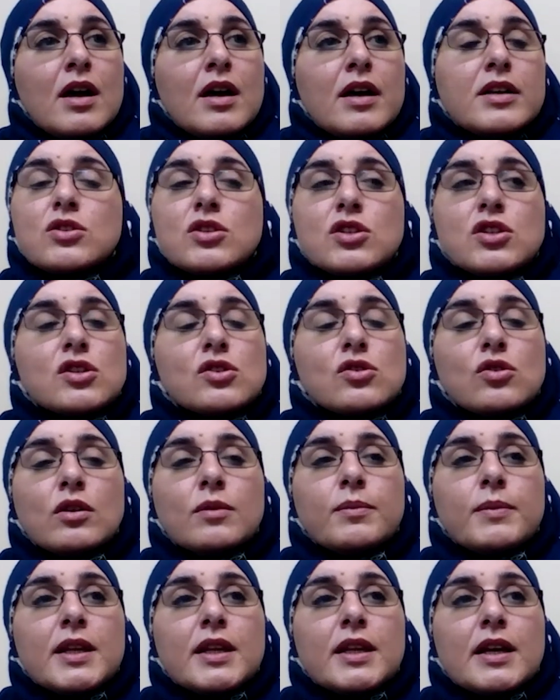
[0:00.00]
so she
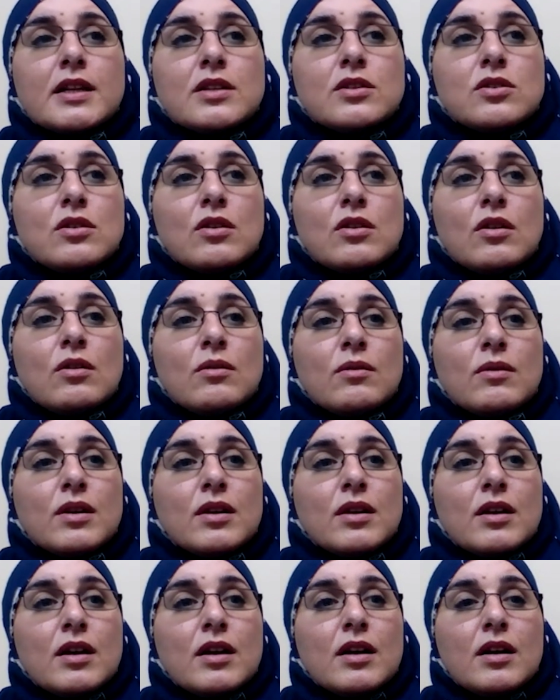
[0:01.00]
told me that, you know,
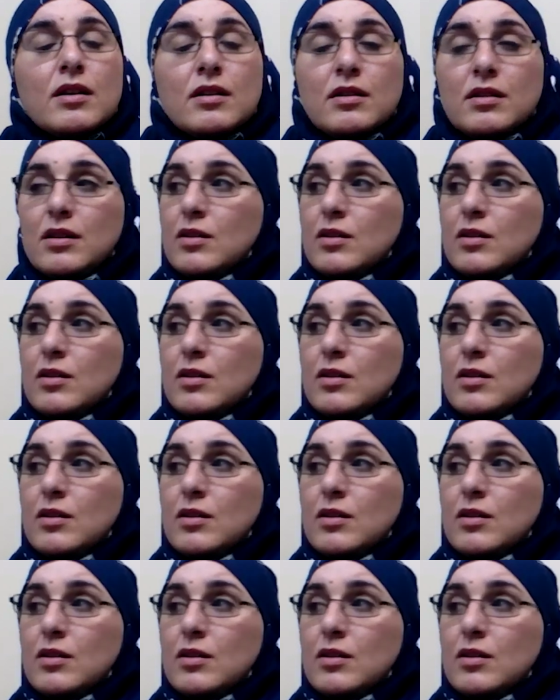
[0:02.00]
uh,